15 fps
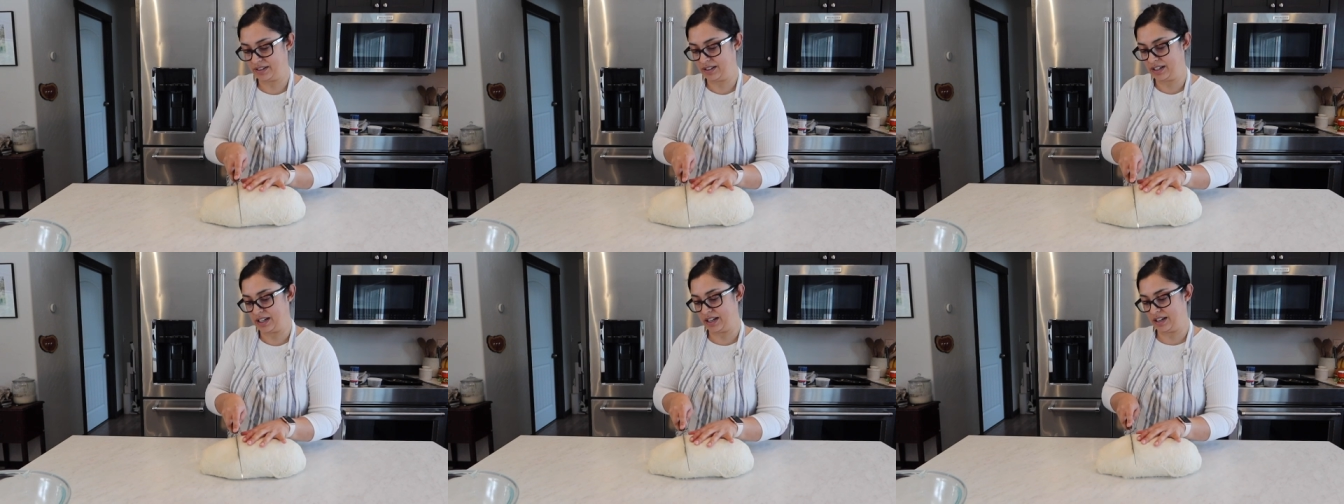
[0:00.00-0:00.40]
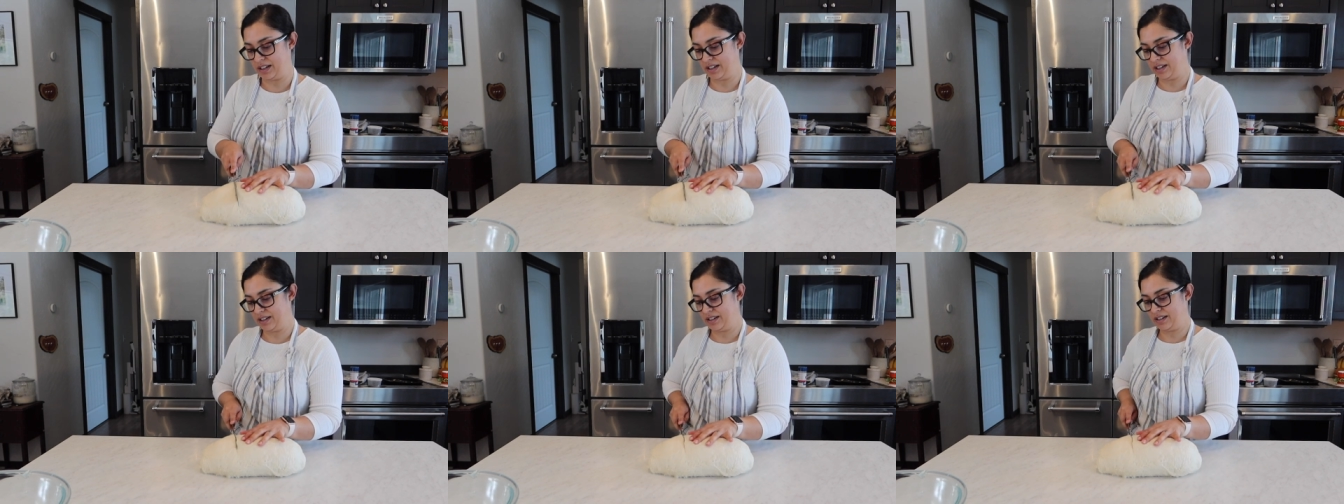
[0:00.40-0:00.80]
get
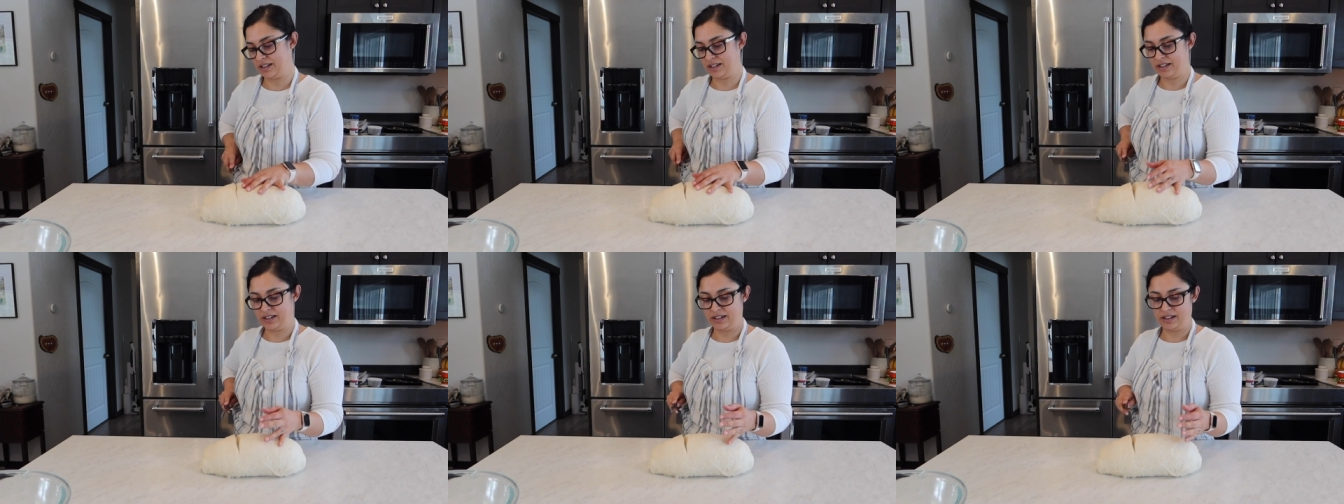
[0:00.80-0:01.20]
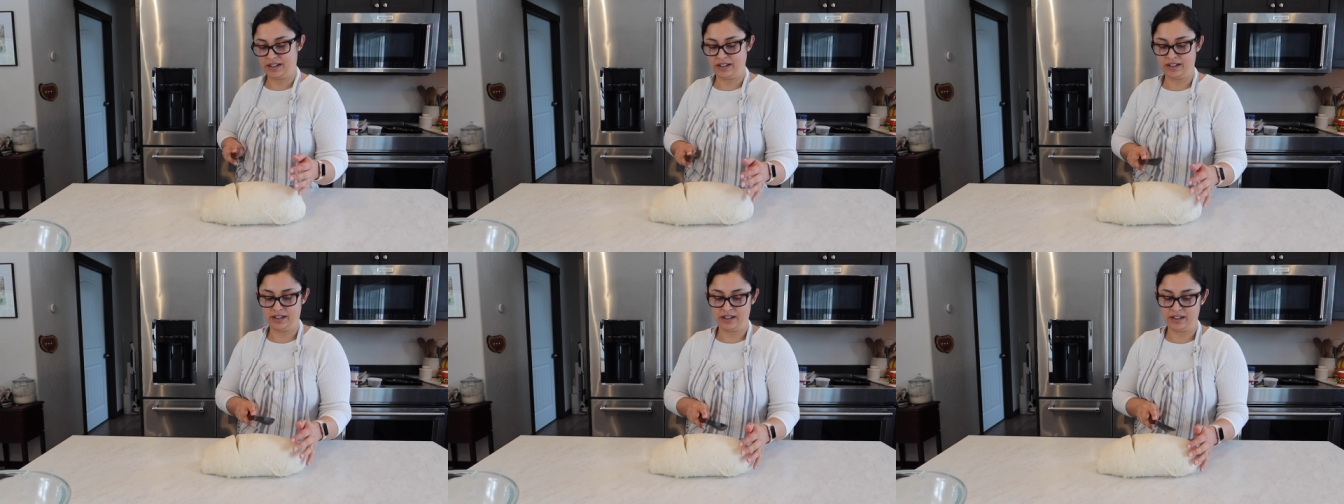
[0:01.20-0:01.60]
it.
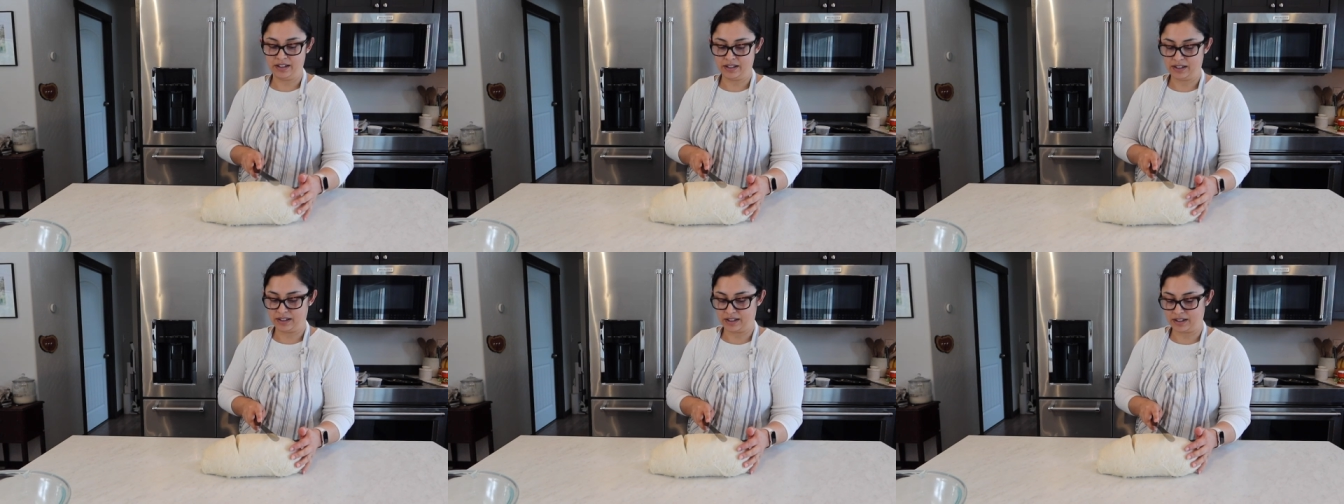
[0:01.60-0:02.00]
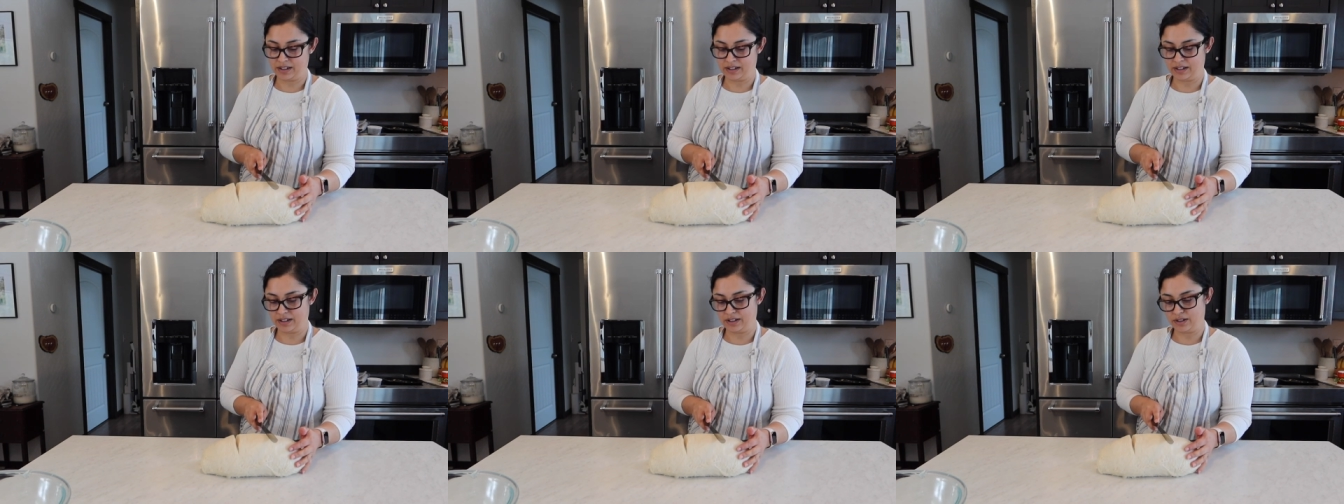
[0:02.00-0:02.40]
Cut
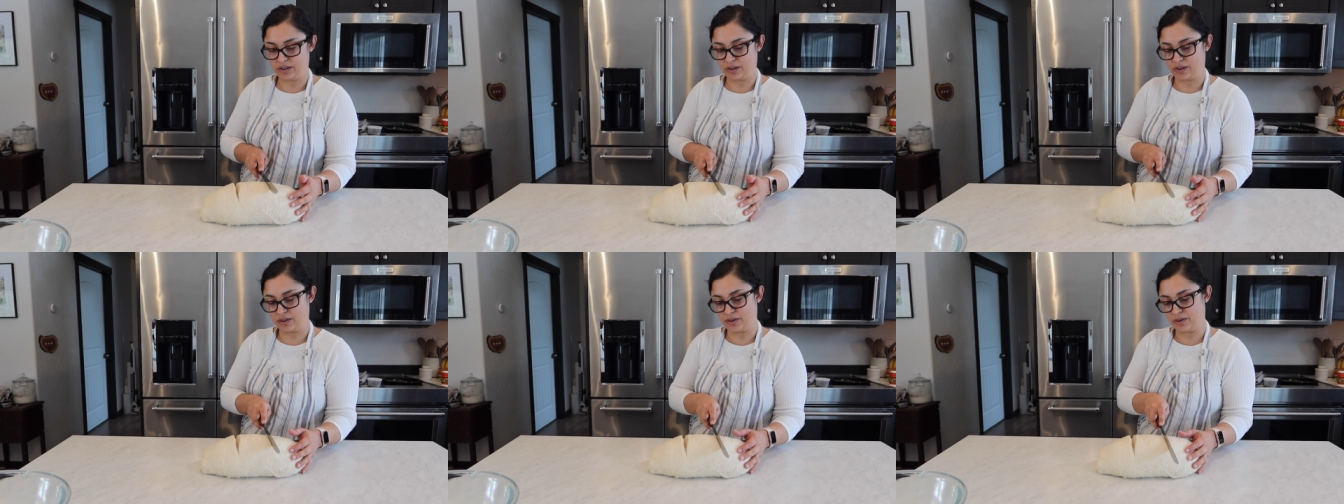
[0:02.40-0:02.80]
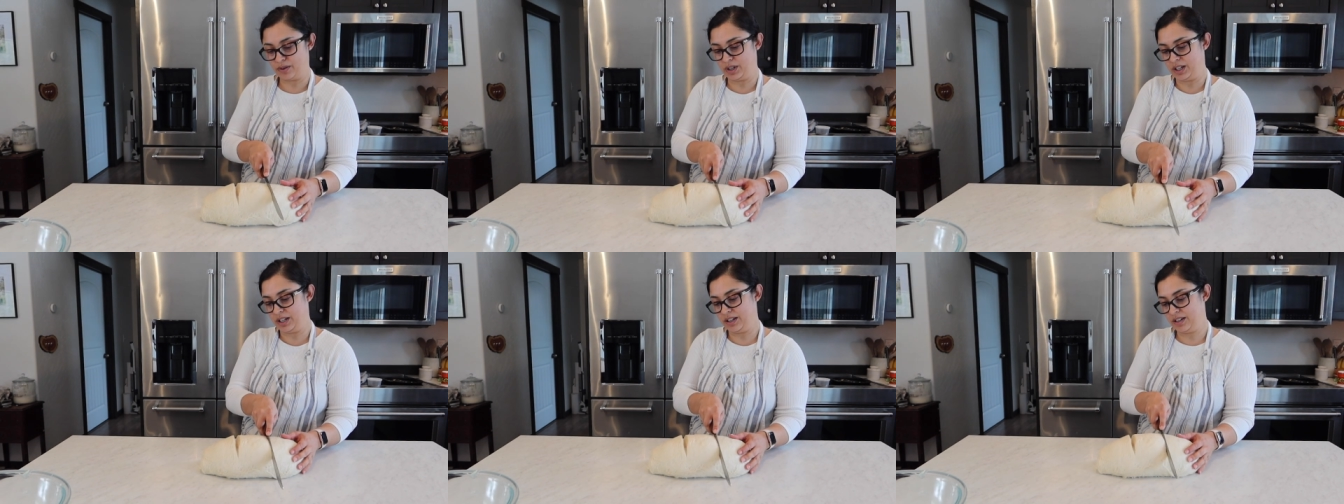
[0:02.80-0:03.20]
it into
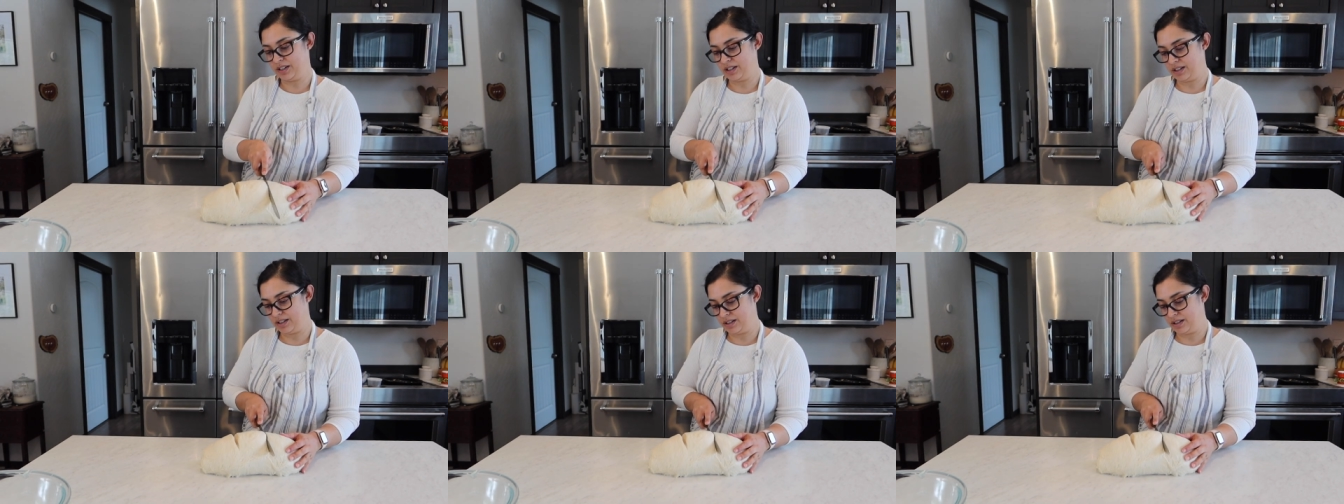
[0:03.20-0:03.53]
3